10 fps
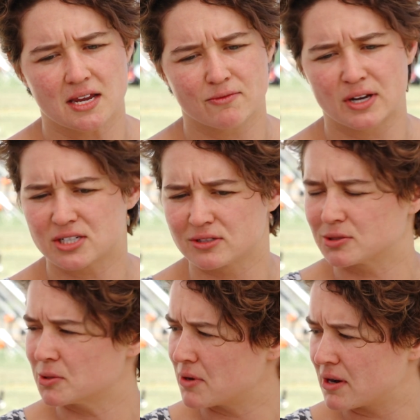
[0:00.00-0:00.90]
regional
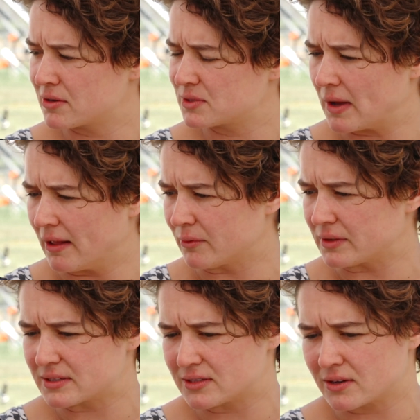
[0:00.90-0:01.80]
touring as well
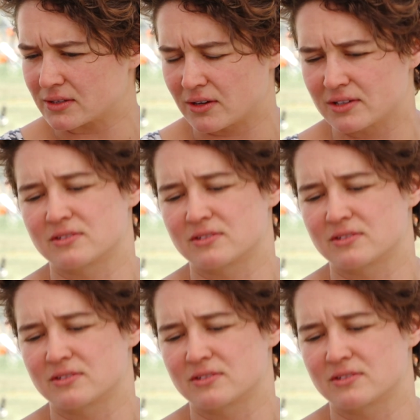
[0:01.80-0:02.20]
with Circus Oz,